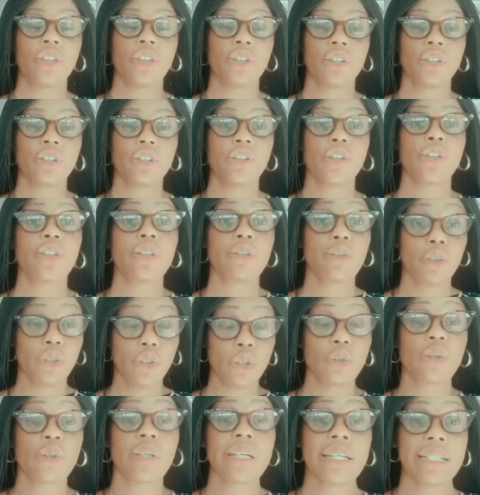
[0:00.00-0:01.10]
So
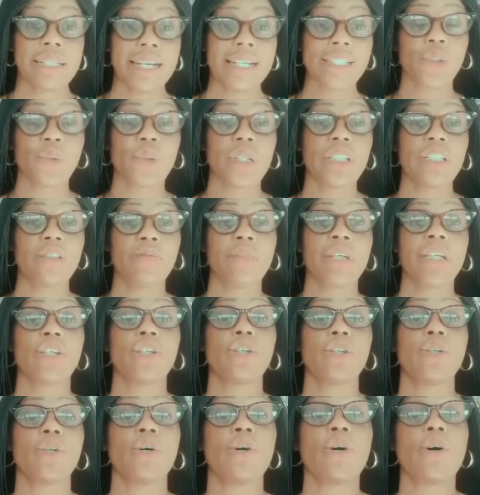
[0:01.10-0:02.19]
you can actually make
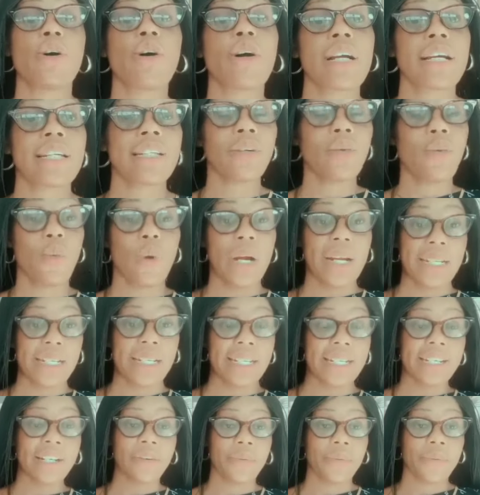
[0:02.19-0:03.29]
your organic
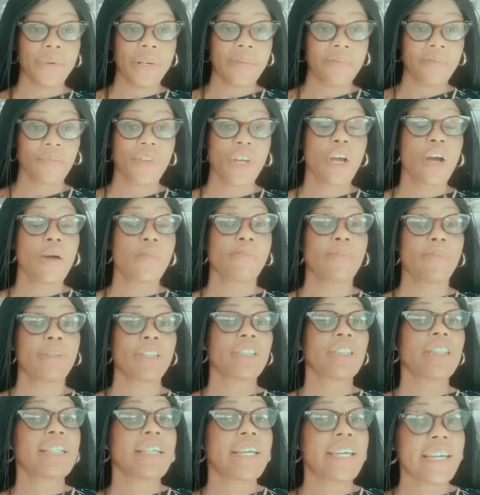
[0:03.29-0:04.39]
whitening cream, but
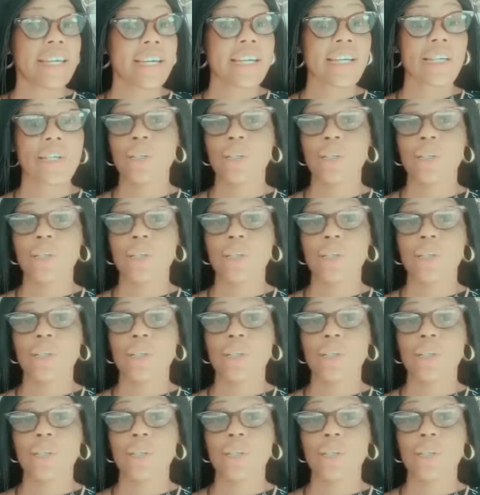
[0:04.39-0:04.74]
here